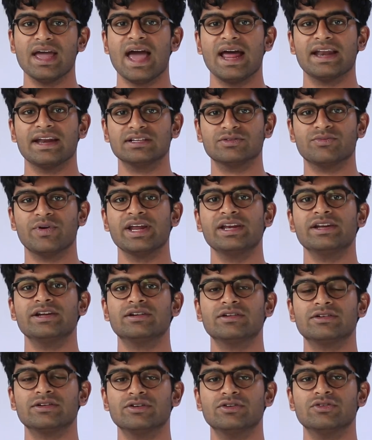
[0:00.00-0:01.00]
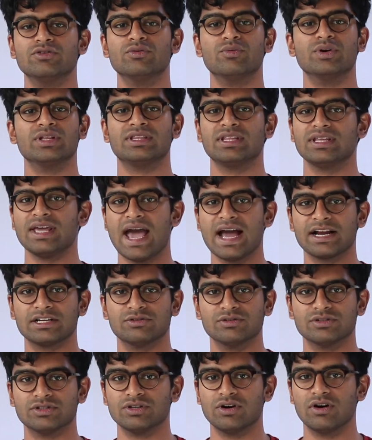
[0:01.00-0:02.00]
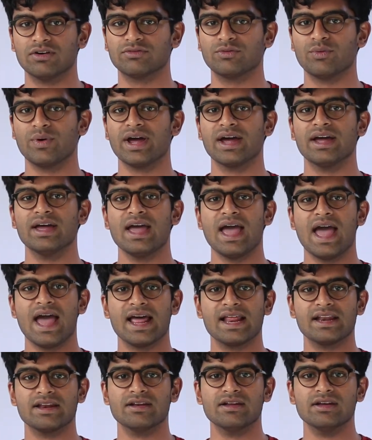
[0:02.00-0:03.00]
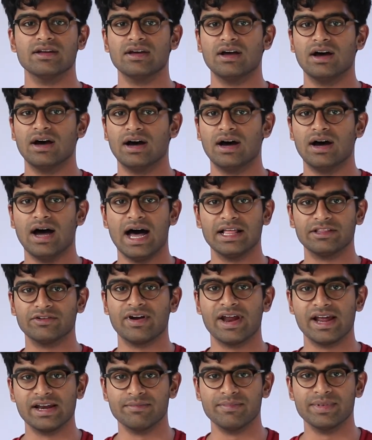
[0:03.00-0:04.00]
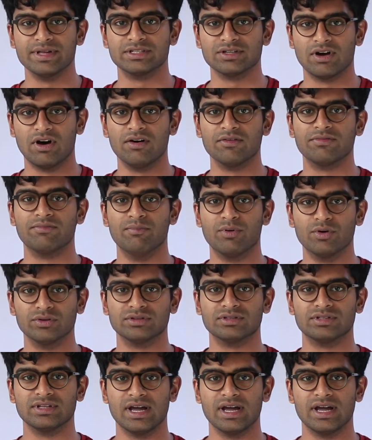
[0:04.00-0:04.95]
and there's very little to do with the actual software and other elements of both